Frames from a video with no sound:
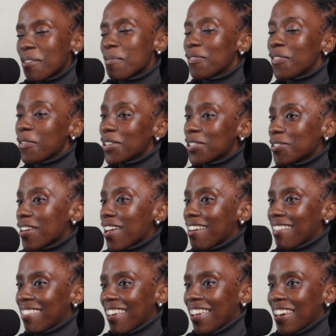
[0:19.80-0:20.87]
before we do
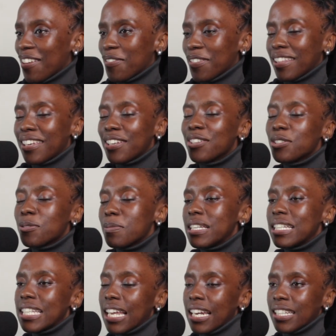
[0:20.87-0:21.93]
anything and everything, could you
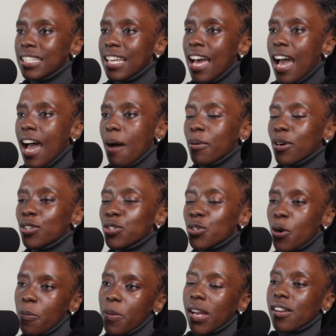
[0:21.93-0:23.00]
please tell us about
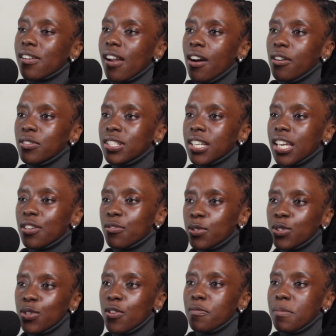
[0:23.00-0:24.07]
your background in
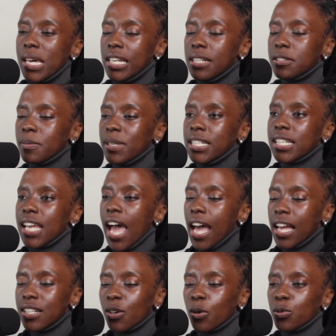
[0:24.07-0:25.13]
reserve management
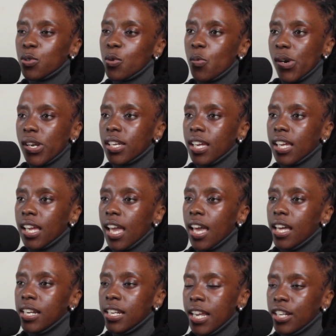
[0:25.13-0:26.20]
and also working
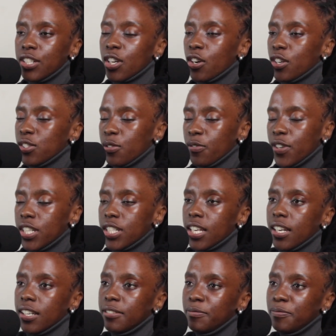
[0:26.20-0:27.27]
in nature conservation?